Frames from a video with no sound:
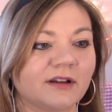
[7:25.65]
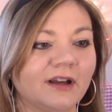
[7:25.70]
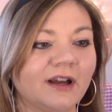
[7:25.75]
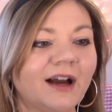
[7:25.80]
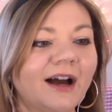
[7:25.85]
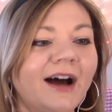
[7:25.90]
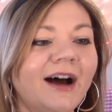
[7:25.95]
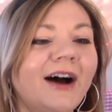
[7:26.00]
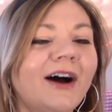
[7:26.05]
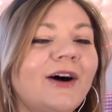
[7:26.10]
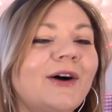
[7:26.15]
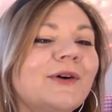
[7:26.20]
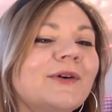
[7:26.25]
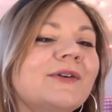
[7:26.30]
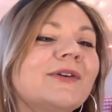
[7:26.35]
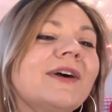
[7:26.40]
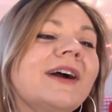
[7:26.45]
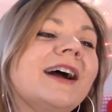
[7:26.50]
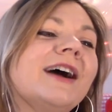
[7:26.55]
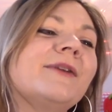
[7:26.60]
Oh,
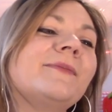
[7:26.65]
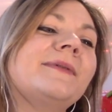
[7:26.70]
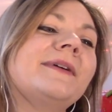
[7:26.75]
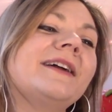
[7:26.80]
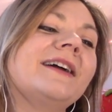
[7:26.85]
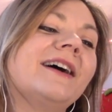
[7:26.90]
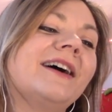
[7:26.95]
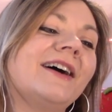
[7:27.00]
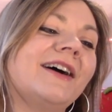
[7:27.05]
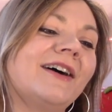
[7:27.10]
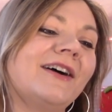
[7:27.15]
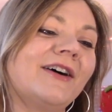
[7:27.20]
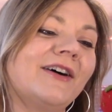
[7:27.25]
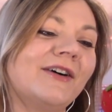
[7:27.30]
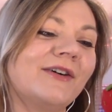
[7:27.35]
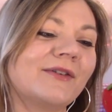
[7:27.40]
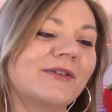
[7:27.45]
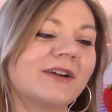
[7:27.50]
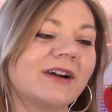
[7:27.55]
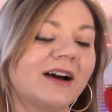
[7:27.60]
crap.
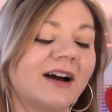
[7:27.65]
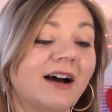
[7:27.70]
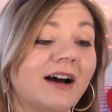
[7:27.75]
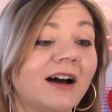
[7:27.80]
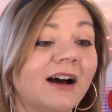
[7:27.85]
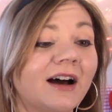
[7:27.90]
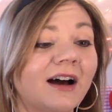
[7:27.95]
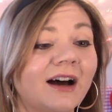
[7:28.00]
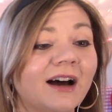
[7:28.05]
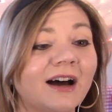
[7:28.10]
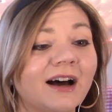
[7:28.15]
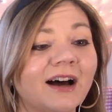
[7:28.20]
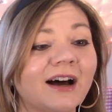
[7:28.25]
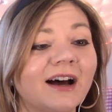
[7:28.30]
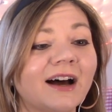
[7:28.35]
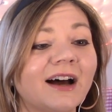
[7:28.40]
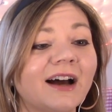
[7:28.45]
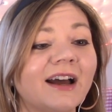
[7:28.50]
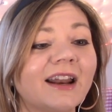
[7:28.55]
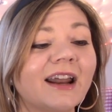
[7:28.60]
Oh,
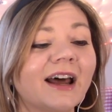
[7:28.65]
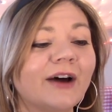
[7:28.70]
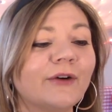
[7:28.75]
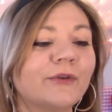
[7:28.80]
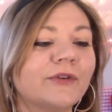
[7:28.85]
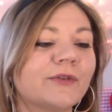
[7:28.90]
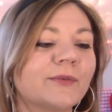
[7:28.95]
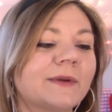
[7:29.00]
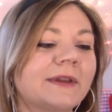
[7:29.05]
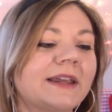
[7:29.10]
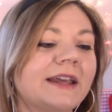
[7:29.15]
God. I was